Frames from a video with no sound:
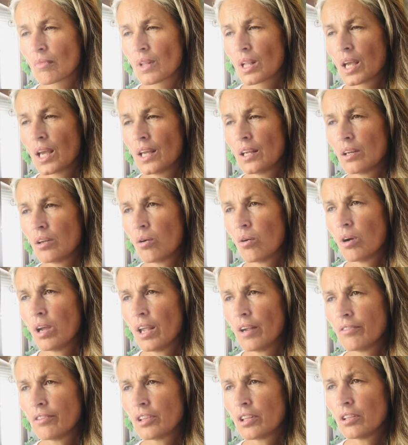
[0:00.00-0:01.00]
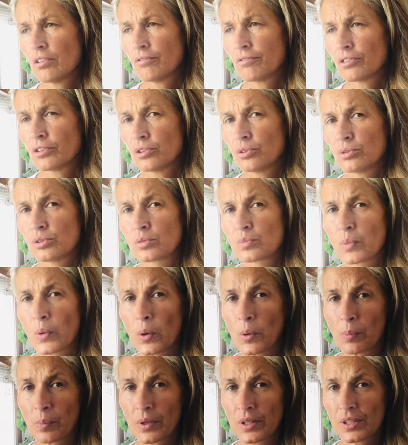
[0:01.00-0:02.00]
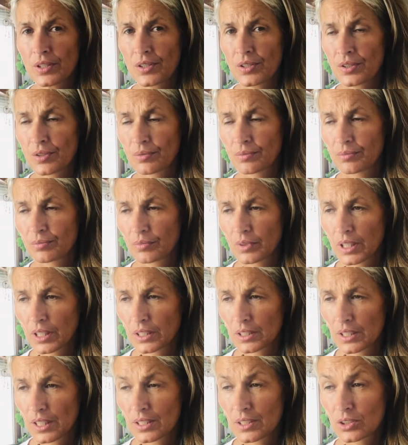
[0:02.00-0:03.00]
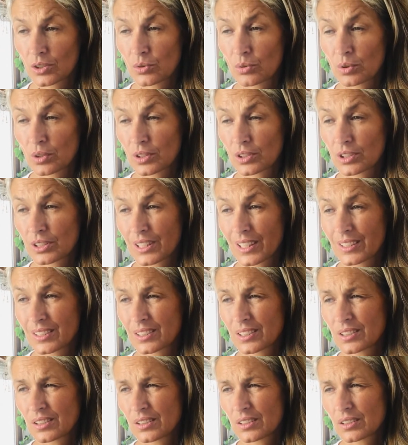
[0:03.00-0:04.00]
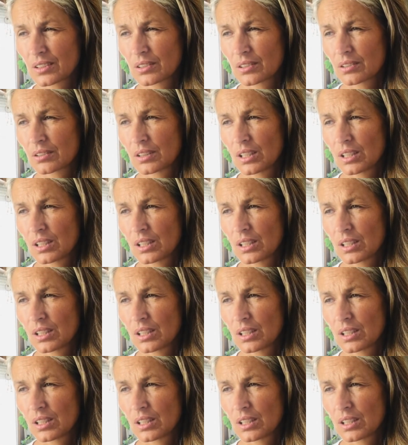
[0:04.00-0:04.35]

And everything for you is purpose, right? That's your sentence.